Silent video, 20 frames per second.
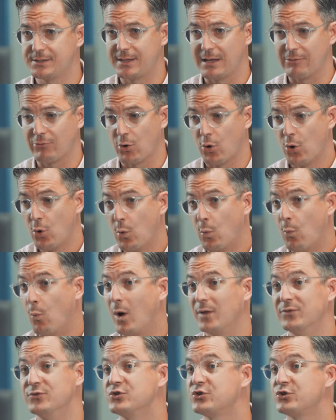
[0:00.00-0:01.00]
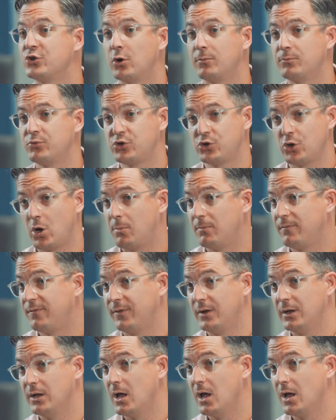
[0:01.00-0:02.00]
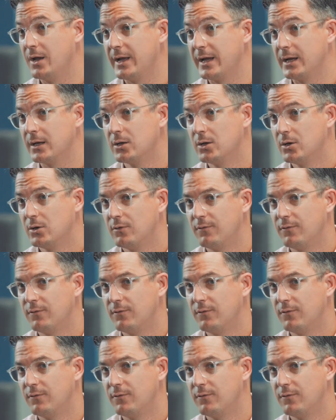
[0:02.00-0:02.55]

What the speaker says: They're a one-stop shop for learning